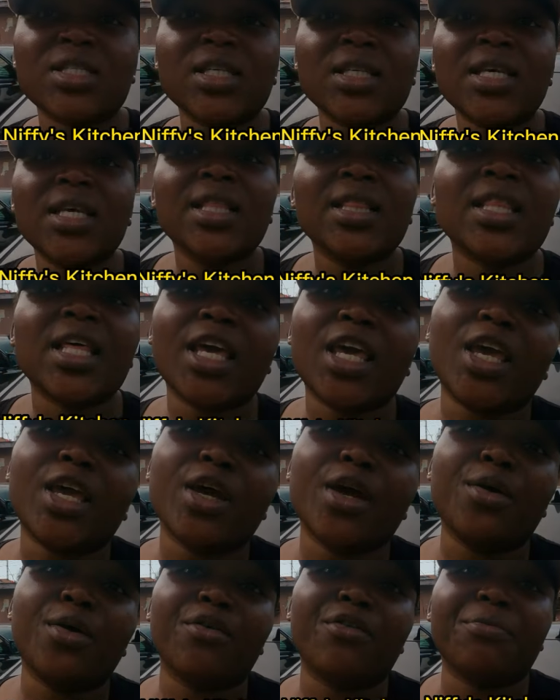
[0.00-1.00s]
like, I
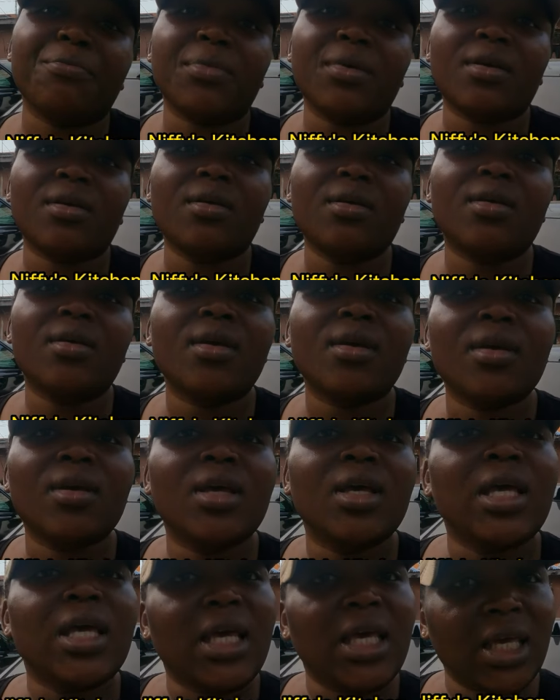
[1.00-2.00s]
really like this
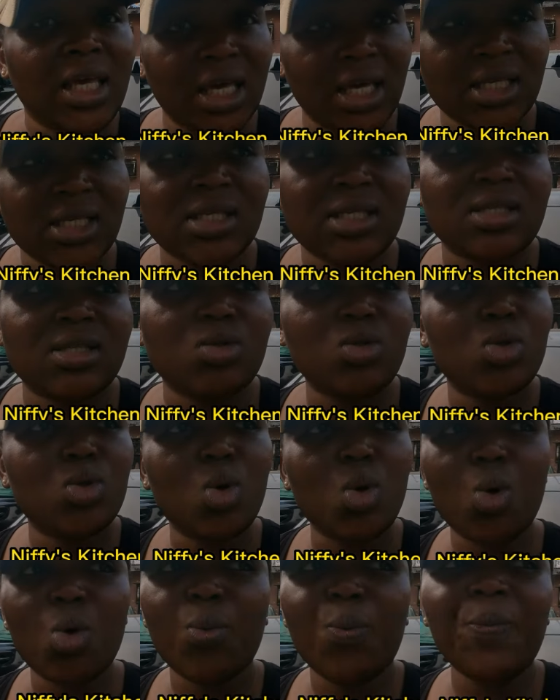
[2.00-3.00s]
statement. Yes, that you're
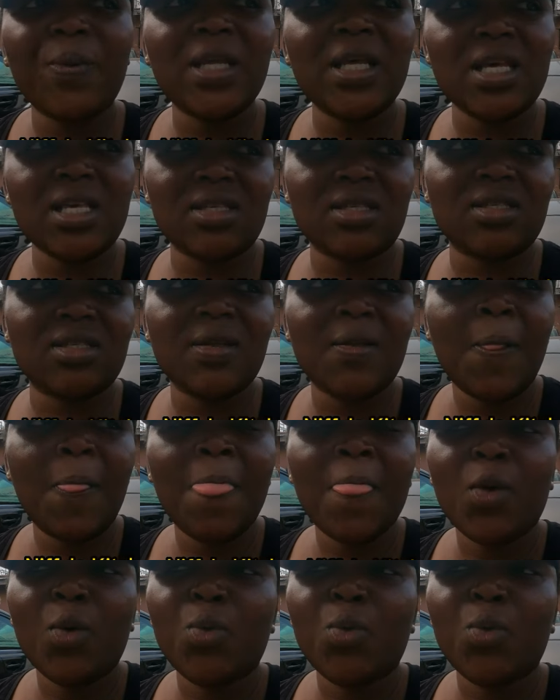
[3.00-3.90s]
so please,